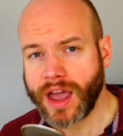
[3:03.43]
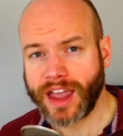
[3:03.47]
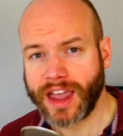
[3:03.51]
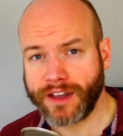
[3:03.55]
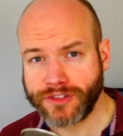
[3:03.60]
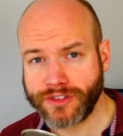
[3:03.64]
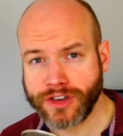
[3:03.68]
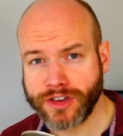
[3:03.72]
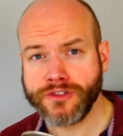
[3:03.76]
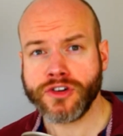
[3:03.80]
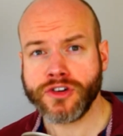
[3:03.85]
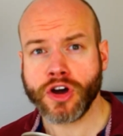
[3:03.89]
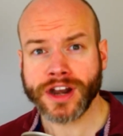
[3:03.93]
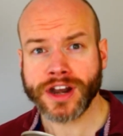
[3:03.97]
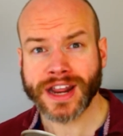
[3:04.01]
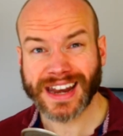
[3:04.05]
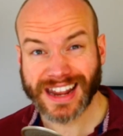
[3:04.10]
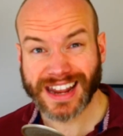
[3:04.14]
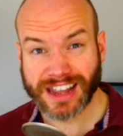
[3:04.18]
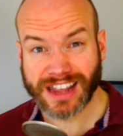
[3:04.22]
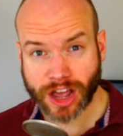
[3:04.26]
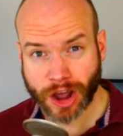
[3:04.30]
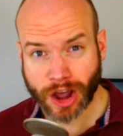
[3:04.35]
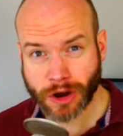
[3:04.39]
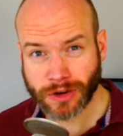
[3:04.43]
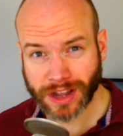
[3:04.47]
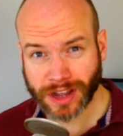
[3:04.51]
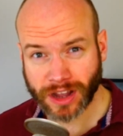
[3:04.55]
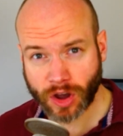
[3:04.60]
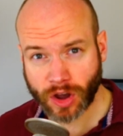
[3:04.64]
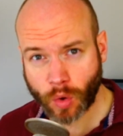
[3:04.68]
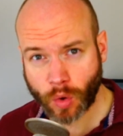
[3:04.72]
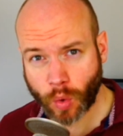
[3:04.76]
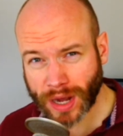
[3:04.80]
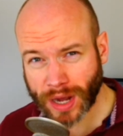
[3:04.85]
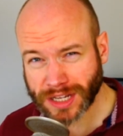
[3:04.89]
If you've got any
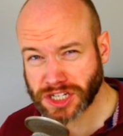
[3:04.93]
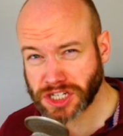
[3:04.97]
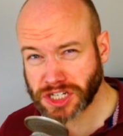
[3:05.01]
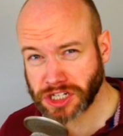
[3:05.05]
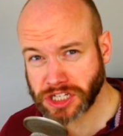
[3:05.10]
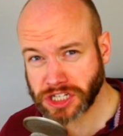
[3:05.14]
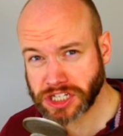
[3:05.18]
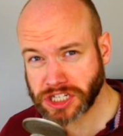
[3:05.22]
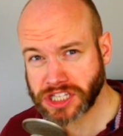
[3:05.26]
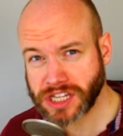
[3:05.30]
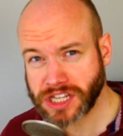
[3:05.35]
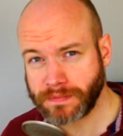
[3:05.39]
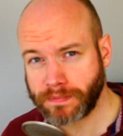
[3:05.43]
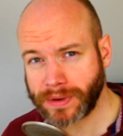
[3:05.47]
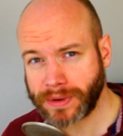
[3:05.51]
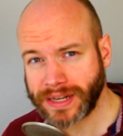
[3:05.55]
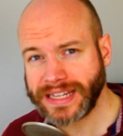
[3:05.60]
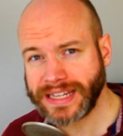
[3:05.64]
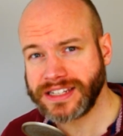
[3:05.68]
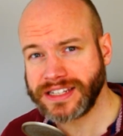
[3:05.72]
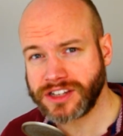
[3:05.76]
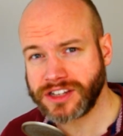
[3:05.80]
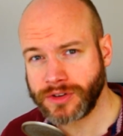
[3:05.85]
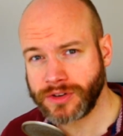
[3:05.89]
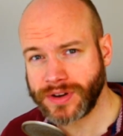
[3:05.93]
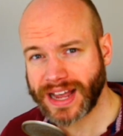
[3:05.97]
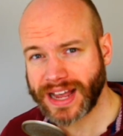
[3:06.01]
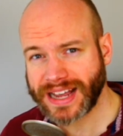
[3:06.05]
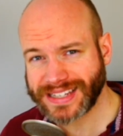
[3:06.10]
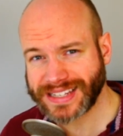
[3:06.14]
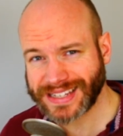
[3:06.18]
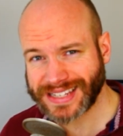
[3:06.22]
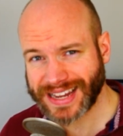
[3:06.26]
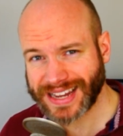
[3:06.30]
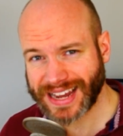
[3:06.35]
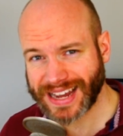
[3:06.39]
coding questions, then please don't
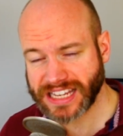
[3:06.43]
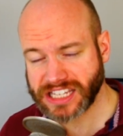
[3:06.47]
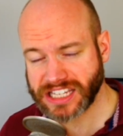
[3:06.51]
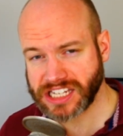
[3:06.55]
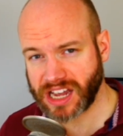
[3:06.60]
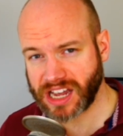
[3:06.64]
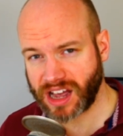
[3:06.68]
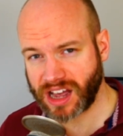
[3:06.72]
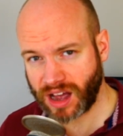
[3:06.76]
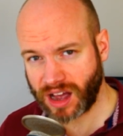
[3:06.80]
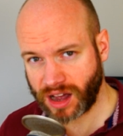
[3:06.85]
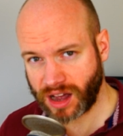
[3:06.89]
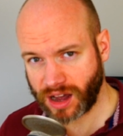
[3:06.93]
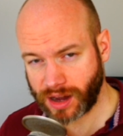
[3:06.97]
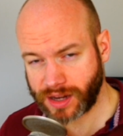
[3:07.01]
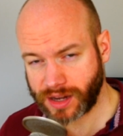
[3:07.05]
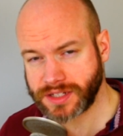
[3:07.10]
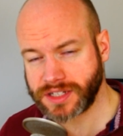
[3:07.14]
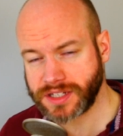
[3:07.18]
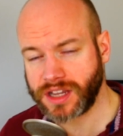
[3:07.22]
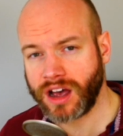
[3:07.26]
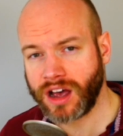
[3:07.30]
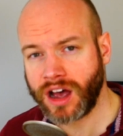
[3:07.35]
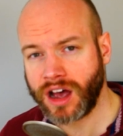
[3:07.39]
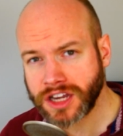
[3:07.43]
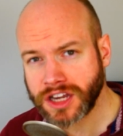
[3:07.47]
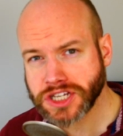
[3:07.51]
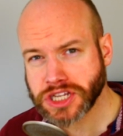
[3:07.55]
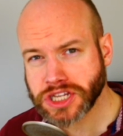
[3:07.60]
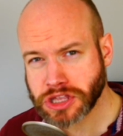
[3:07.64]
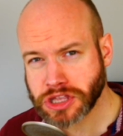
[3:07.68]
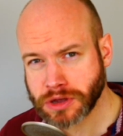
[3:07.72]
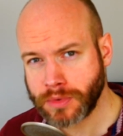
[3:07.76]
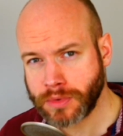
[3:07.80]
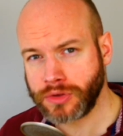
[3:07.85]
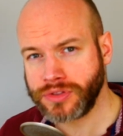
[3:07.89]
hesitate to ask.
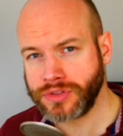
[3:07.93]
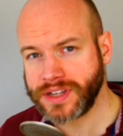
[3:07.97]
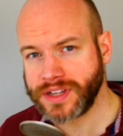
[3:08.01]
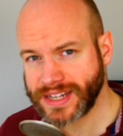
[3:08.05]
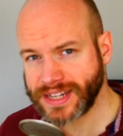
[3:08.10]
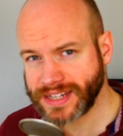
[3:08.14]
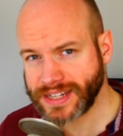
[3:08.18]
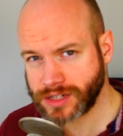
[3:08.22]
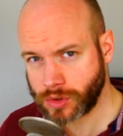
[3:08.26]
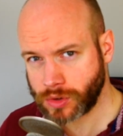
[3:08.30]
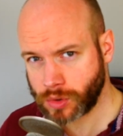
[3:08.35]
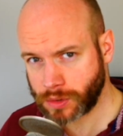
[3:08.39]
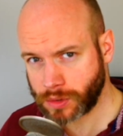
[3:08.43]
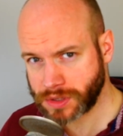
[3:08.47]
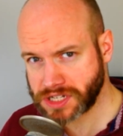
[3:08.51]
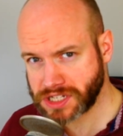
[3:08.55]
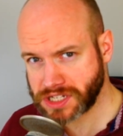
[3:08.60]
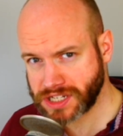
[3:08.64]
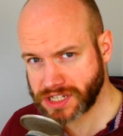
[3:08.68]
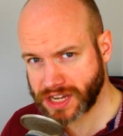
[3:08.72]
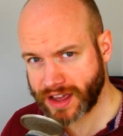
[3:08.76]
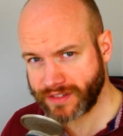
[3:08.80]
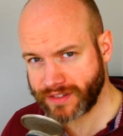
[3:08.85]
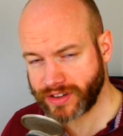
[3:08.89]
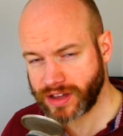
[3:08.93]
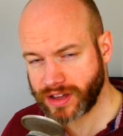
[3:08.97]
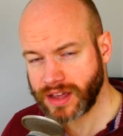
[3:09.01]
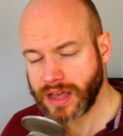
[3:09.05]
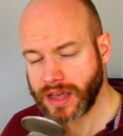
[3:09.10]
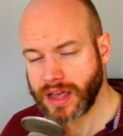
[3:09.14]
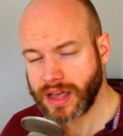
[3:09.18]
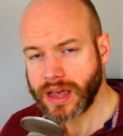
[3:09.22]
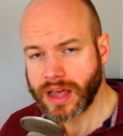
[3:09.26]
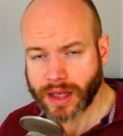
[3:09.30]
Ask them on the Discord server.